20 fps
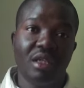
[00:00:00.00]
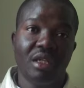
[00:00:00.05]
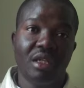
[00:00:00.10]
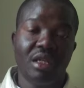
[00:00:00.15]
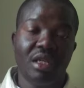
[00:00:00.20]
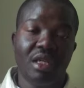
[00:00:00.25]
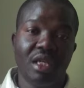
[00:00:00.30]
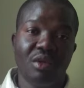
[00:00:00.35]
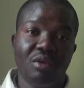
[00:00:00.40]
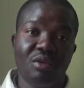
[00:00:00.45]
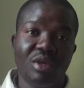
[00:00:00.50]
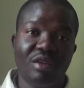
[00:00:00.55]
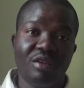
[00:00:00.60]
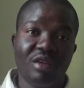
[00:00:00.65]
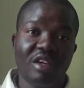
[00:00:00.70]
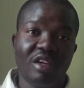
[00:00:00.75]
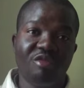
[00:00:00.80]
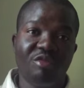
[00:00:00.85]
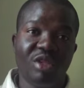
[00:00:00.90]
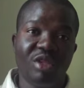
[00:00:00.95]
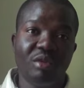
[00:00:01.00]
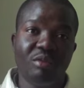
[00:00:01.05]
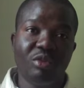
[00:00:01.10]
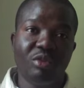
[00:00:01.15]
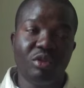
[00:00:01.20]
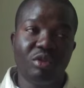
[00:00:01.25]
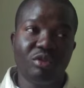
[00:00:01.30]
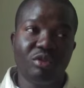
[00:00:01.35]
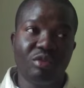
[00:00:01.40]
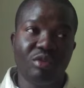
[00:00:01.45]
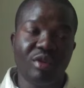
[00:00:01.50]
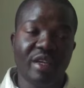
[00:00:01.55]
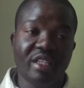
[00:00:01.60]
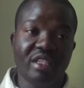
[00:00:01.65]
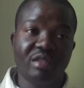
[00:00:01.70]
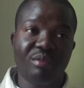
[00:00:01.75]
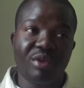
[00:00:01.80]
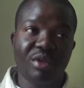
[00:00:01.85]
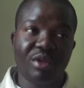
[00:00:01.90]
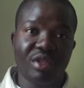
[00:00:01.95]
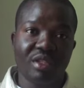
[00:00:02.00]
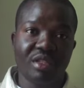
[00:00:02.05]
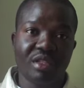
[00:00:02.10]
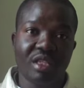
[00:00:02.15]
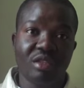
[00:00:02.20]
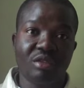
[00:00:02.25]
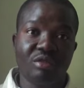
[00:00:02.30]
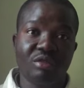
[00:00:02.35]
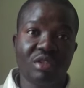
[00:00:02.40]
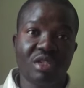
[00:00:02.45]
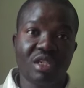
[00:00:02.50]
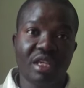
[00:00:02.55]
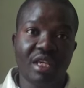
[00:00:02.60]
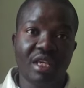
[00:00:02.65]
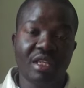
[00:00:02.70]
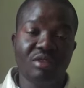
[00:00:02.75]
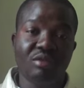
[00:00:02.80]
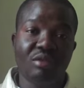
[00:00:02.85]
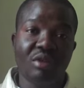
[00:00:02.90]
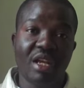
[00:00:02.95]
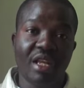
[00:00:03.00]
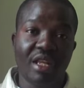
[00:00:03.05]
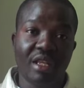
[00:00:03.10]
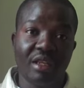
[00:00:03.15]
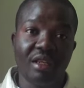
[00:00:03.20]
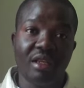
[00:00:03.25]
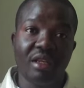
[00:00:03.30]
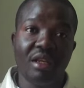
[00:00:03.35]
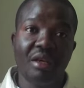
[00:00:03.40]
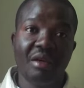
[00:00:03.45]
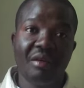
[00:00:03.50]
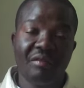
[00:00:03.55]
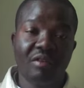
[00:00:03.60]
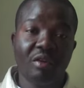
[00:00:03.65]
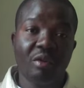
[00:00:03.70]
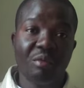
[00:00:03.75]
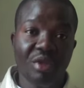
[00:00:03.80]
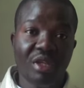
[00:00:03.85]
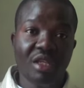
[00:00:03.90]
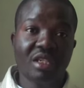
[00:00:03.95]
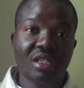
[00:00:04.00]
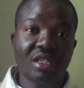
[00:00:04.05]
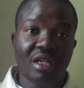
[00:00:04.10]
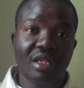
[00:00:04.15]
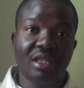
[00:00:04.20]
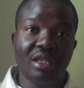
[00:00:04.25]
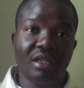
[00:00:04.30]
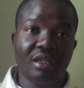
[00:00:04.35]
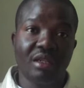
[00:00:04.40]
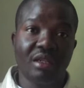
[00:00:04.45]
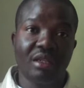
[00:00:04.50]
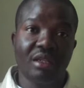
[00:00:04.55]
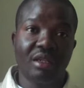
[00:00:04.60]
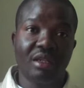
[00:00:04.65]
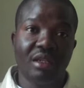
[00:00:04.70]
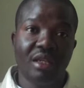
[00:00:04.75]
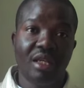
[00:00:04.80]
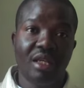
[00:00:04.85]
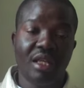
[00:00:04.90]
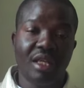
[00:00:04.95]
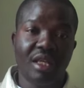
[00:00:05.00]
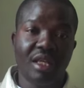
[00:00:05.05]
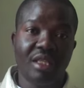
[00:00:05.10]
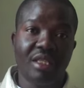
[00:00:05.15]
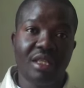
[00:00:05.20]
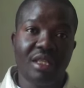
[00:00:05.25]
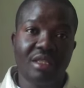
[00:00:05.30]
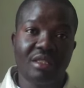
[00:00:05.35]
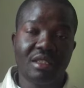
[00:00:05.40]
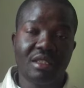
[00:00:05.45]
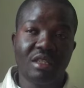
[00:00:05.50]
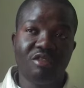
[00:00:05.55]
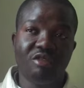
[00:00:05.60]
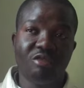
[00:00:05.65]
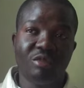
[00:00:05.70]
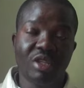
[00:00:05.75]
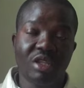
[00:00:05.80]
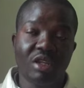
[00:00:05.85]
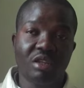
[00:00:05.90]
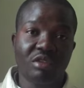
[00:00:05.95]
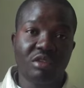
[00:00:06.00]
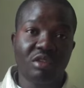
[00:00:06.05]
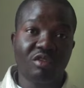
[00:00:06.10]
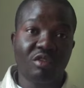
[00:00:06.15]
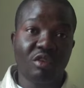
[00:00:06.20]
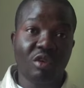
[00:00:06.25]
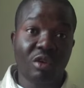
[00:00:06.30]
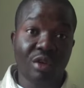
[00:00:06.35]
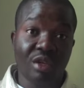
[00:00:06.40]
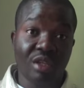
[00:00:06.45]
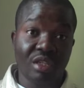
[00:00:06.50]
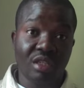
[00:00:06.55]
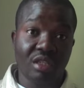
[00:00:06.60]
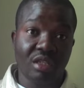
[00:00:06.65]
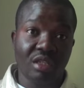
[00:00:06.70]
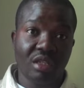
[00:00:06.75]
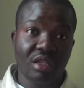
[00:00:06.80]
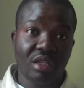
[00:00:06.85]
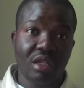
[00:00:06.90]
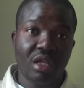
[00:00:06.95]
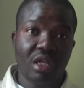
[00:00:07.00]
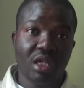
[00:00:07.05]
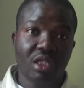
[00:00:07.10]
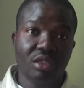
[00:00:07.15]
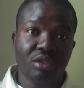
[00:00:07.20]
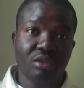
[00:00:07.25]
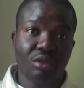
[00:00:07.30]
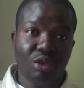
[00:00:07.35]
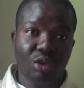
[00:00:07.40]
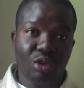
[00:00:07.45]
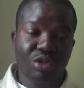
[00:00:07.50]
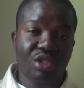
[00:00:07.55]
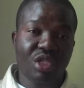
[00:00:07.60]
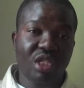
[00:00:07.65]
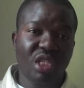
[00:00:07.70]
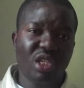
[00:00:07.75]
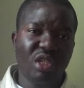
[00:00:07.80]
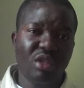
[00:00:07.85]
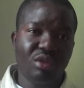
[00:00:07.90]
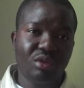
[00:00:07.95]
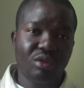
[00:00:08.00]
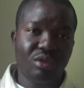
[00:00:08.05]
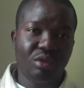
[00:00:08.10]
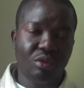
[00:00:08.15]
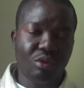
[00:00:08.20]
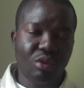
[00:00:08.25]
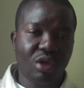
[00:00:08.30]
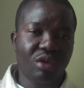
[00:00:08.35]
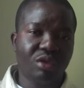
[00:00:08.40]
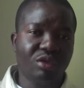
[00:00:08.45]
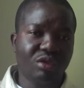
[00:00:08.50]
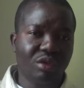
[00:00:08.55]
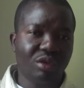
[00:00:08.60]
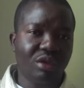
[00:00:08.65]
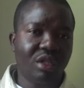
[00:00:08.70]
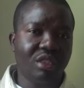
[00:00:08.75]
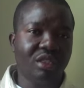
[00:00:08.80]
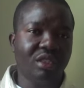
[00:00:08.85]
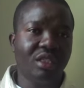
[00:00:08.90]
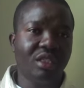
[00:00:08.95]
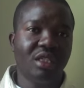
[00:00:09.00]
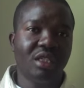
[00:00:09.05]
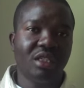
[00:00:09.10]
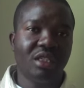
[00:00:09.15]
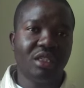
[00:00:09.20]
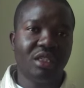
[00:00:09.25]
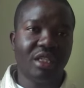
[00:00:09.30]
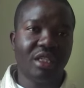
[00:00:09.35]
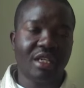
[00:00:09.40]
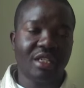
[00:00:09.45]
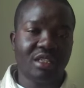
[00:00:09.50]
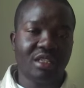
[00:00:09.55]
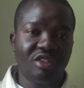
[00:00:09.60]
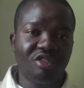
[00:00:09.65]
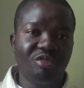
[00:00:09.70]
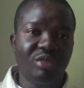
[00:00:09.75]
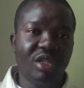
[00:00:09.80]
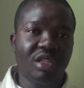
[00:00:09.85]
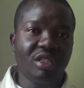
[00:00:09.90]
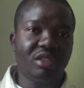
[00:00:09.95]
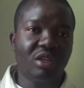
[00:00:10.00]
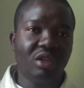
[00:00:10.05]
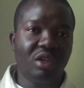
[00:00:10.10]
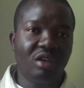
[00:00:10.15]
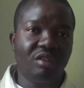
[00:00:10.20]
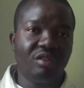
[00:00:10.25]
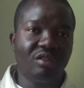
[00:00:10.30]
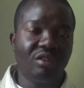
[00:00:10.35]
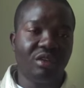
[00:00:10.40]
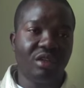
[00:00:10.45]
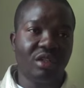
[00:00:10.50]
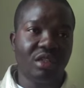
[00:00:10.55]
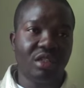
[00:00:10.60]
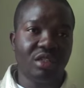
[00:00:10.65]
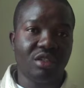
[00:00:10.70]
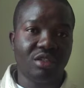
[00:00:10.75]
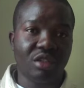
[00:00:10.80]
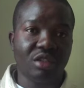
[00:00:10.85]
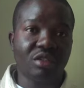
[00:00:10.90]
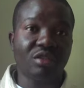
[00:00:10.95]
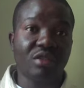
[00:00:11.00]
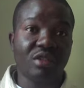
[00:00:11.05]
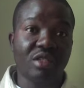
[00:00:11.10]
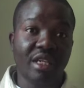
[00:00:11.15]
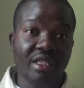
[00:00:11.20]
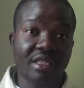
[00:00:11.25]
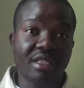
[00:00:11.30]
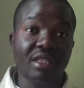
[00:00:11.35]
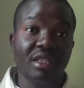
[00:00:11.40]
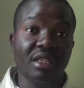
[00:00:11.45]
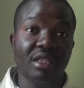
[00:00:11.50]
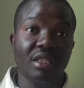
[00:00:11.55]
And we have been able to experience and to share, to learn from each other. And that's given me a lot of courage to continue work toward achievement of a just society